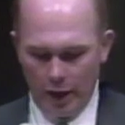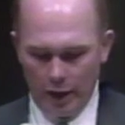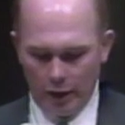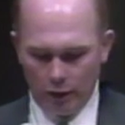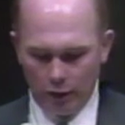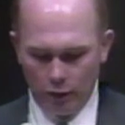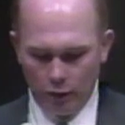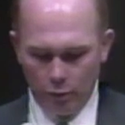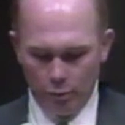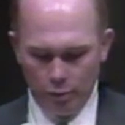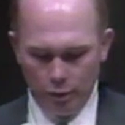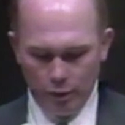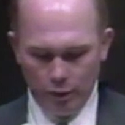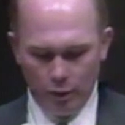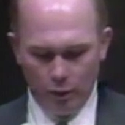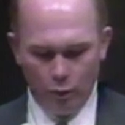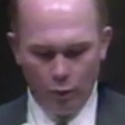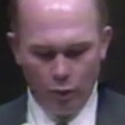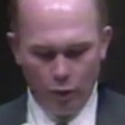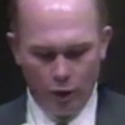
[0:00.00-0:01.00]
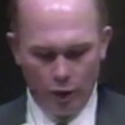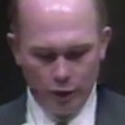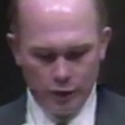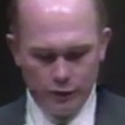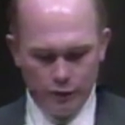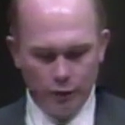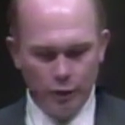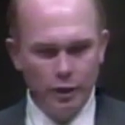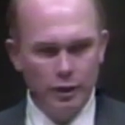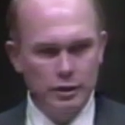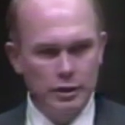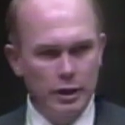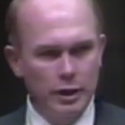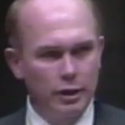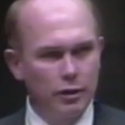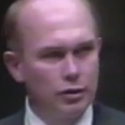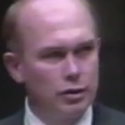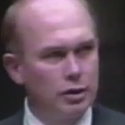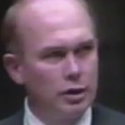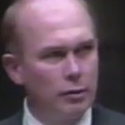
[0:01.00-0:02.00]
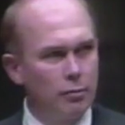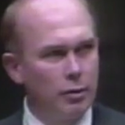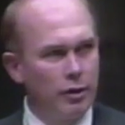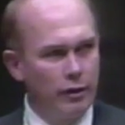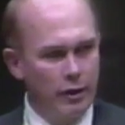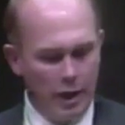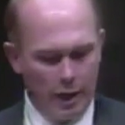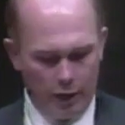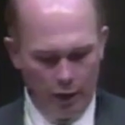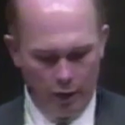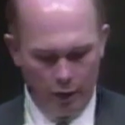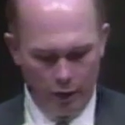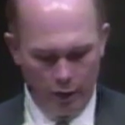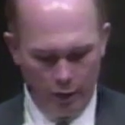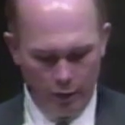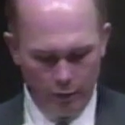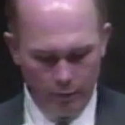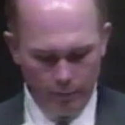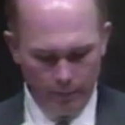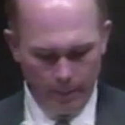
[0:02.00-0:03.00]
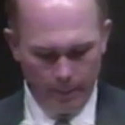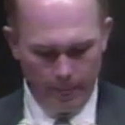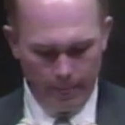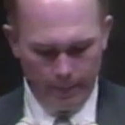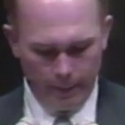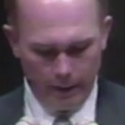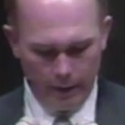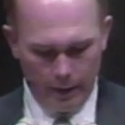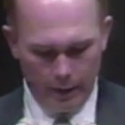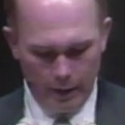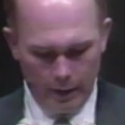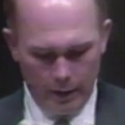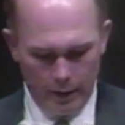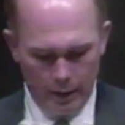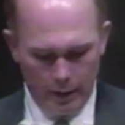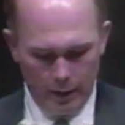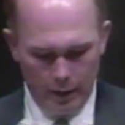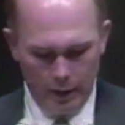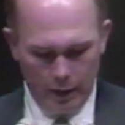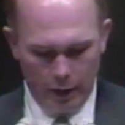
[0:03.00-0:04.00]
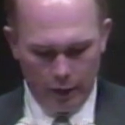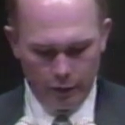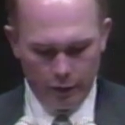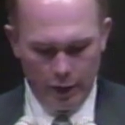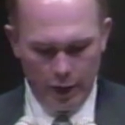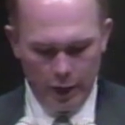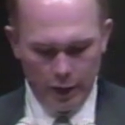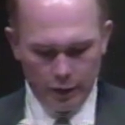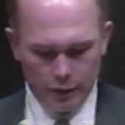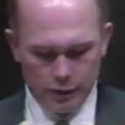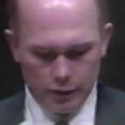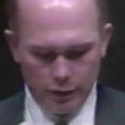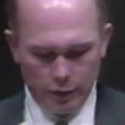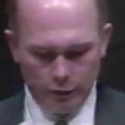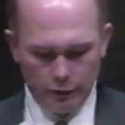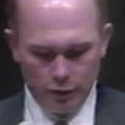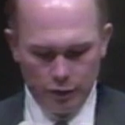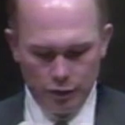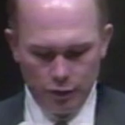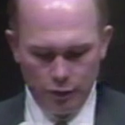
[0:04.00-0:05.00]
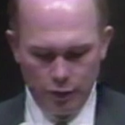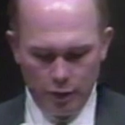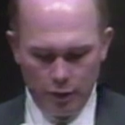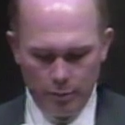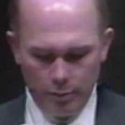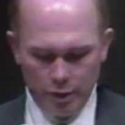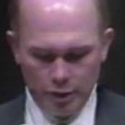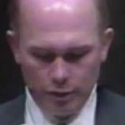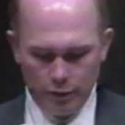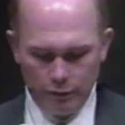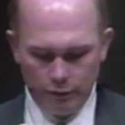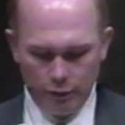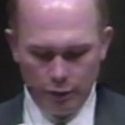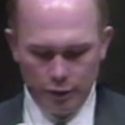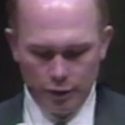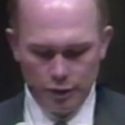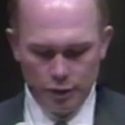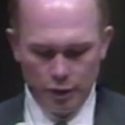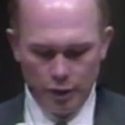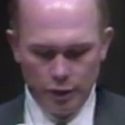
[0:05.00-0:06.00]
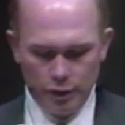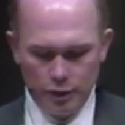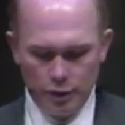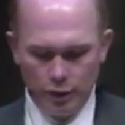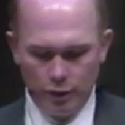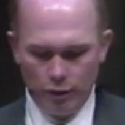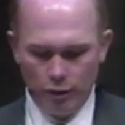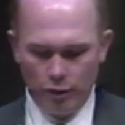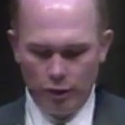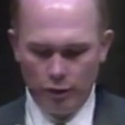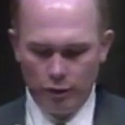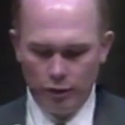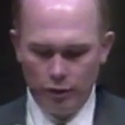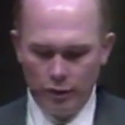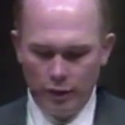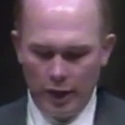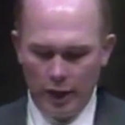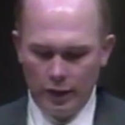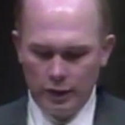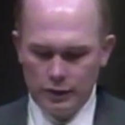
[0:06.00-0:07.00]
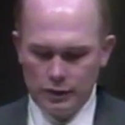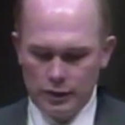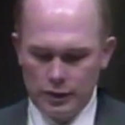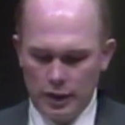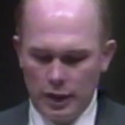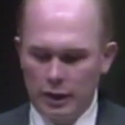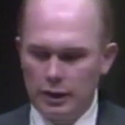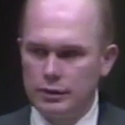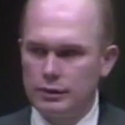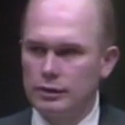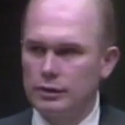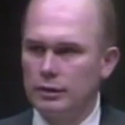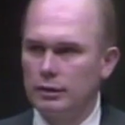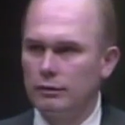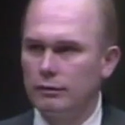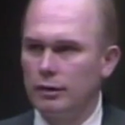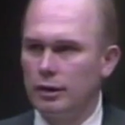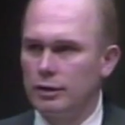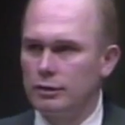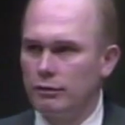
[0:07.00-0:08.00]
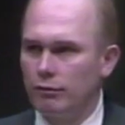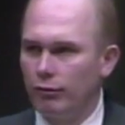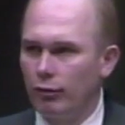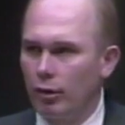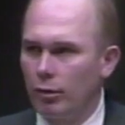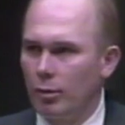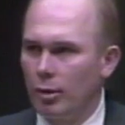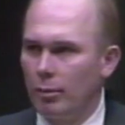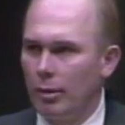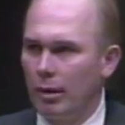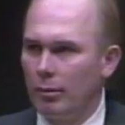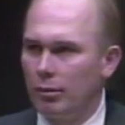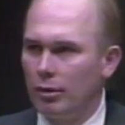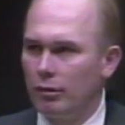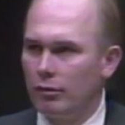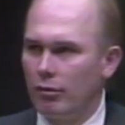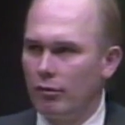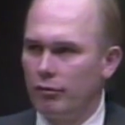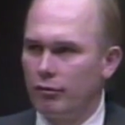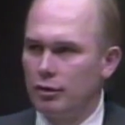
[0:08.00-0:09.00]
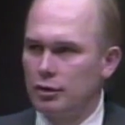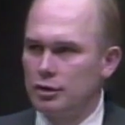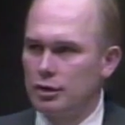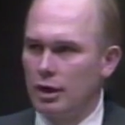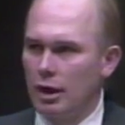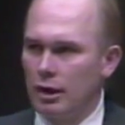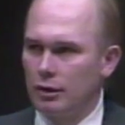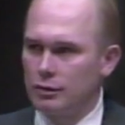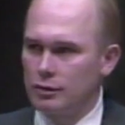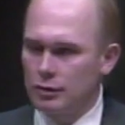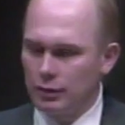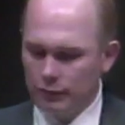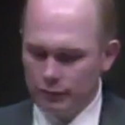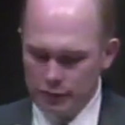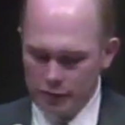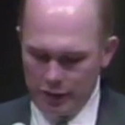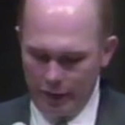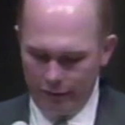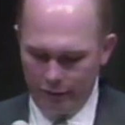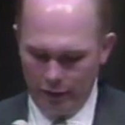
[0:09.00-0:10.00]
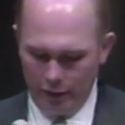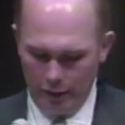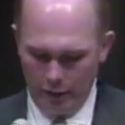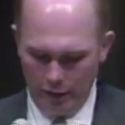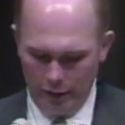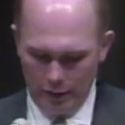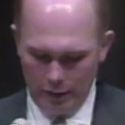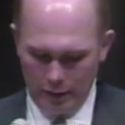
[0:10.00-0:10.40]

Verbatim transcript: Antelope Awards for his leadership in that area. Elder Hanks served a two year mission for the church in the northern United States. He's a former member of the First Council of 70.